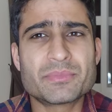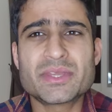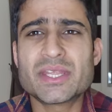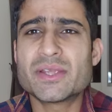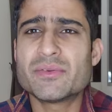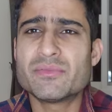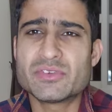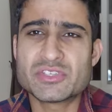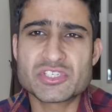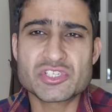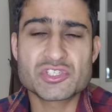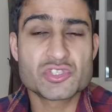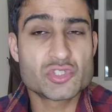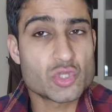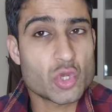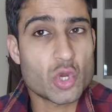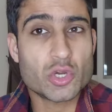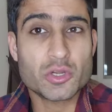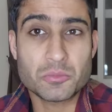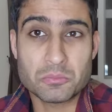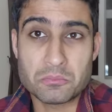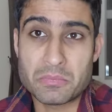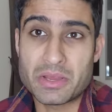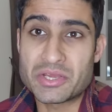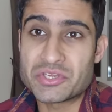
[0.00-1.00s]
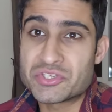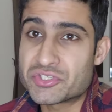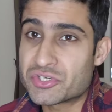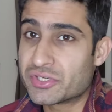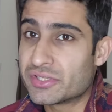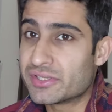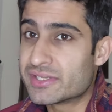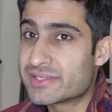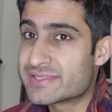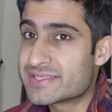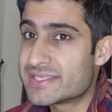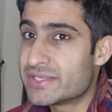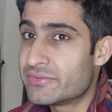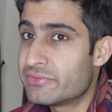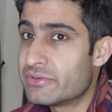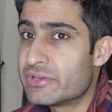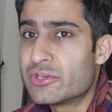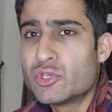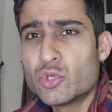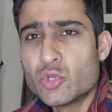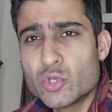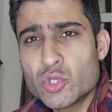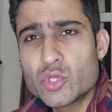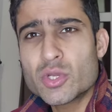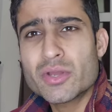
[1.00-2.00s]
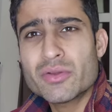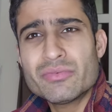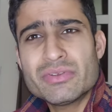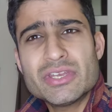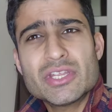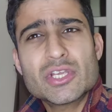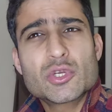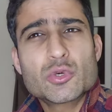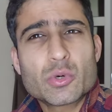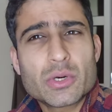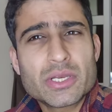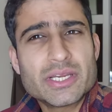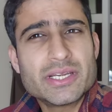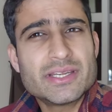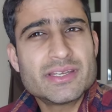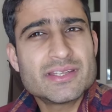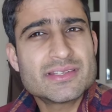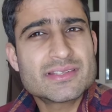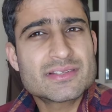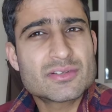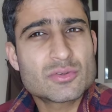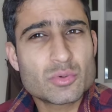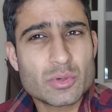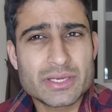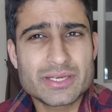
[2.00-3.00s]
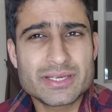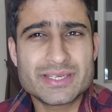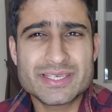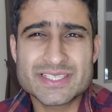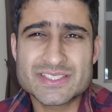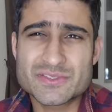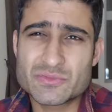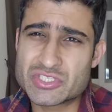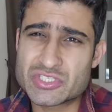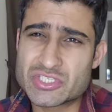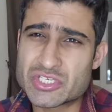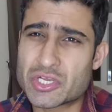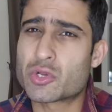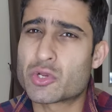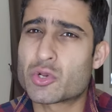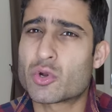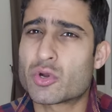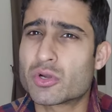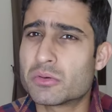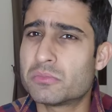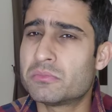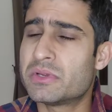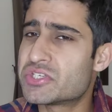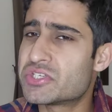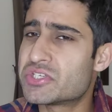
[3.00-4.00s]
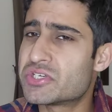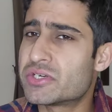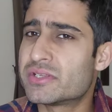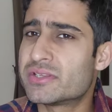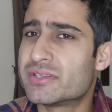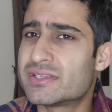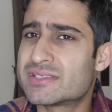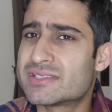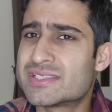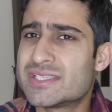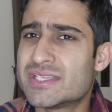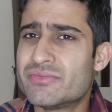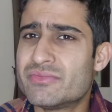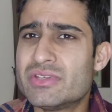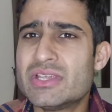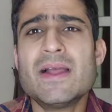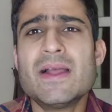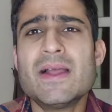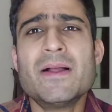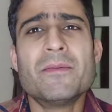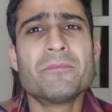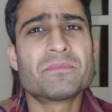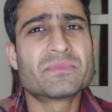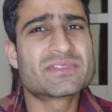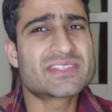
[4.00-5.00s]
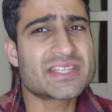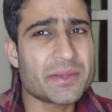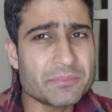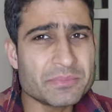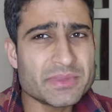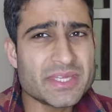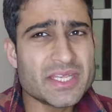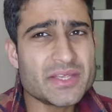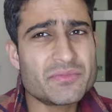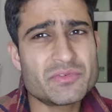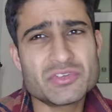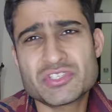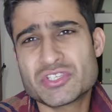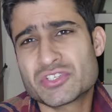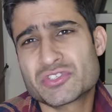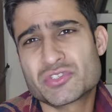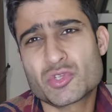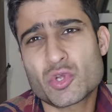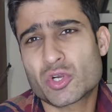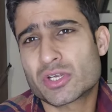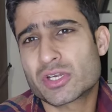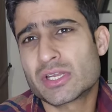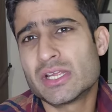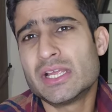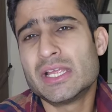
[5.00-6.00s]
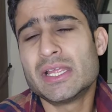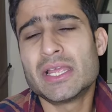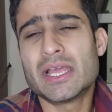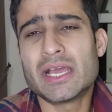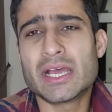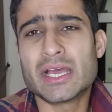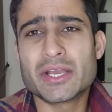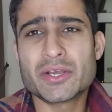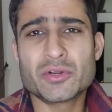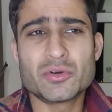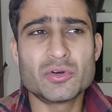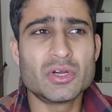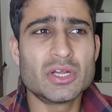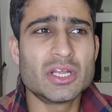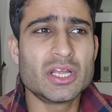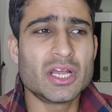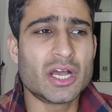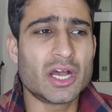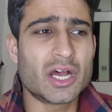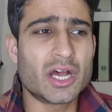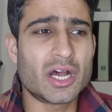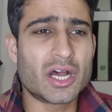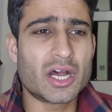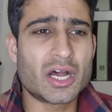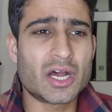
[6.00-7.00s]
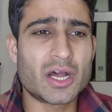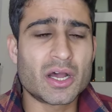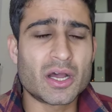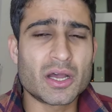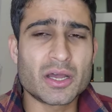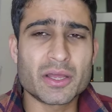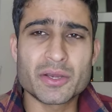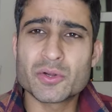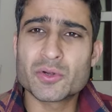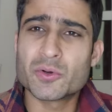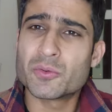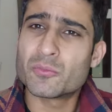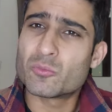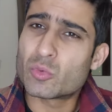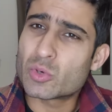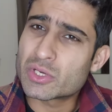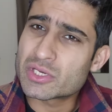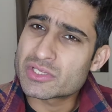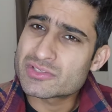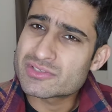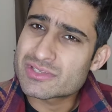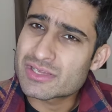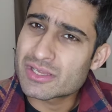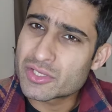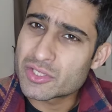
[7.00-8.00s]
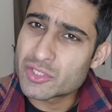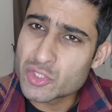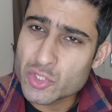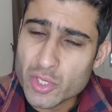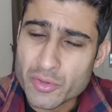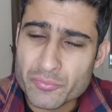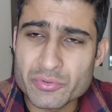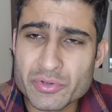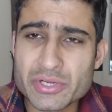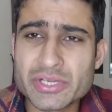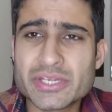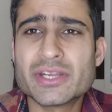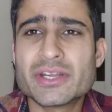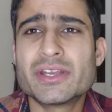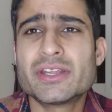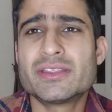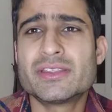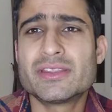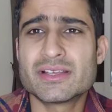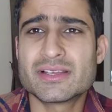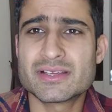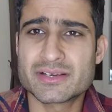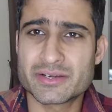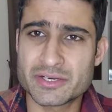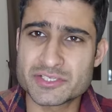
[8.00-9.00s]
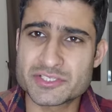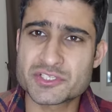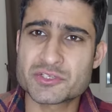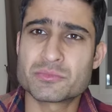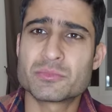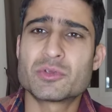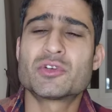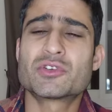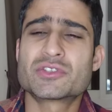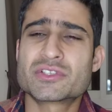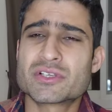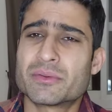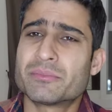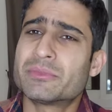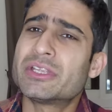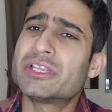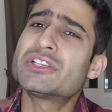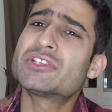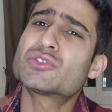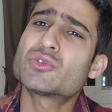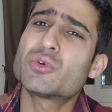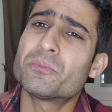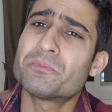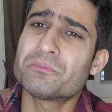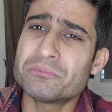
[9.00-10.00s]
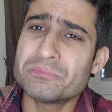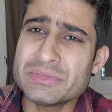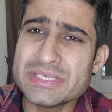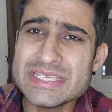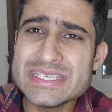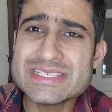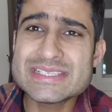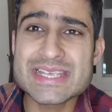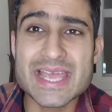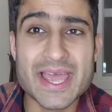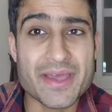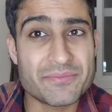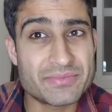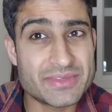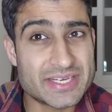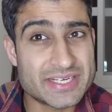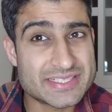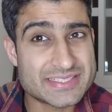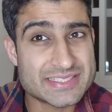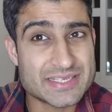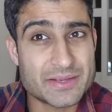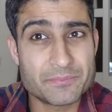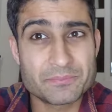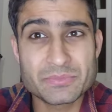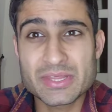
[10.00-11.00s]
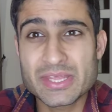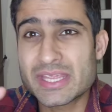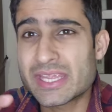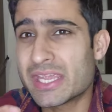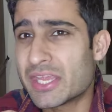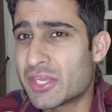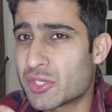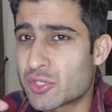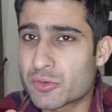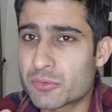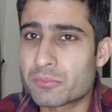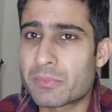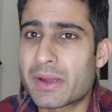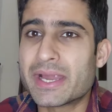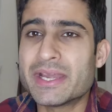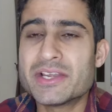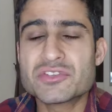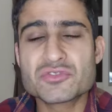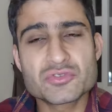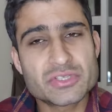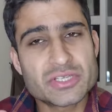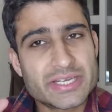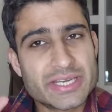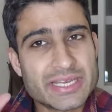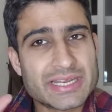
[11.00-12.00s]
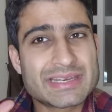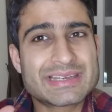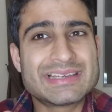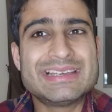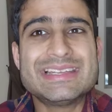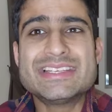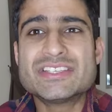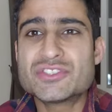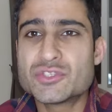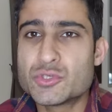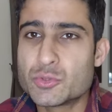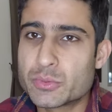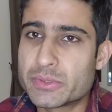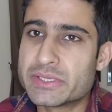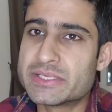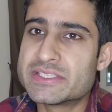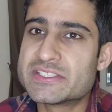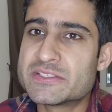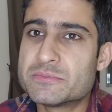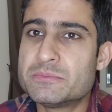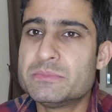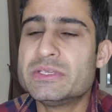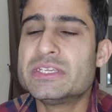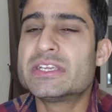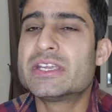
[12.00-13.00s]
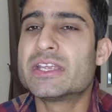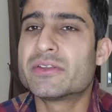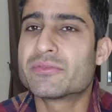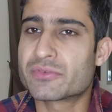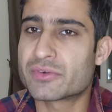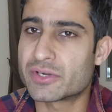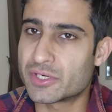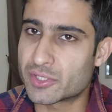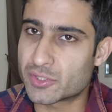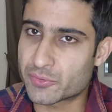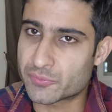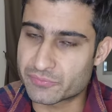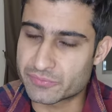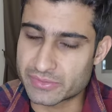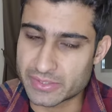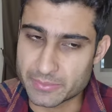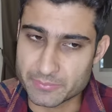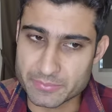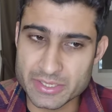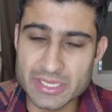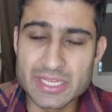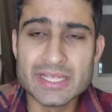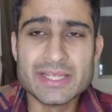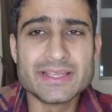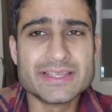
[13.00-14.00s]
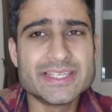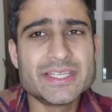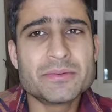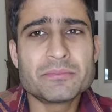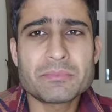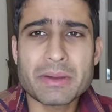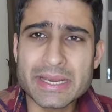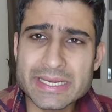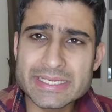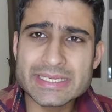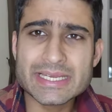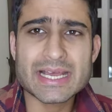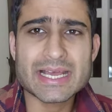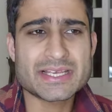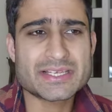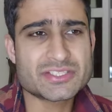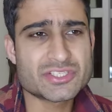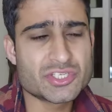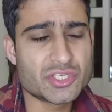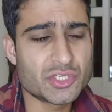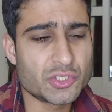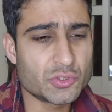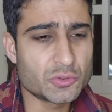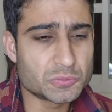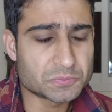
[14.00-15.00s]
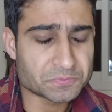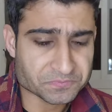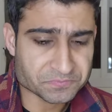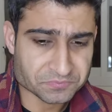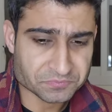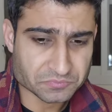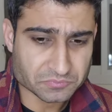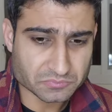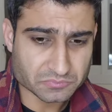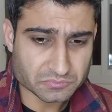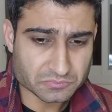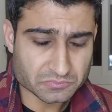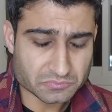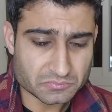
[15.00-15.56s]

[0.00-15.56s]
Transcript: something which is not mentioned in the CV. Do you have any qualities which are not mentioned in the CV? Something which is not, you have written in the resume or something. So please have that something in your mind so that at least you can speak in front of them. They might ask you